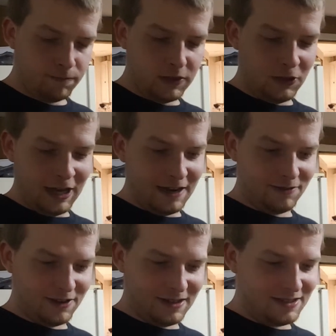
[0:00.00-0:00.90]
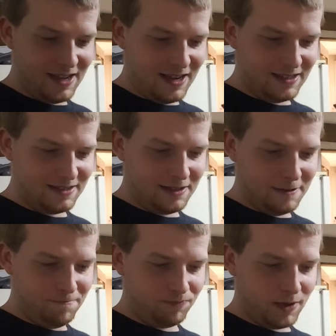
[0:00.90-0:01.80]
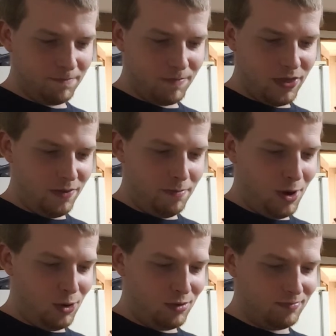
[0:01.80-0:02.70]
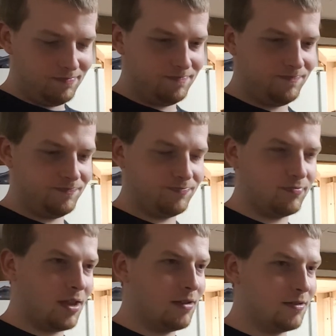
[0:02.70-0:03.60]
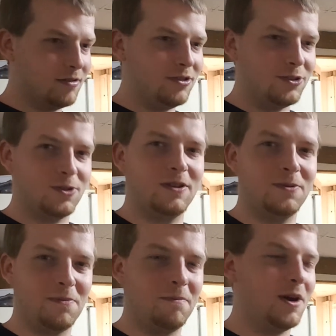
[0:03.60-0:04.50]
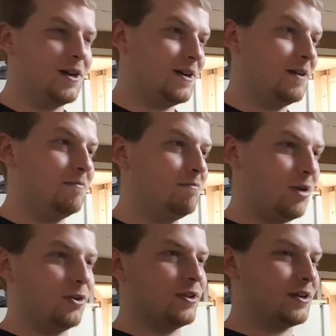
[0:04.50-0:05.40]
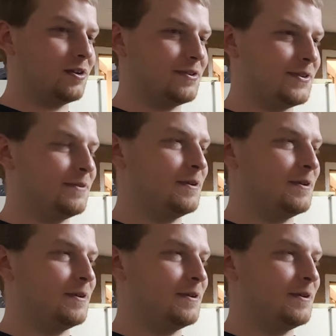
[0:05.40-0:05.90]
You can't really taste the malt. Usually with malt liquors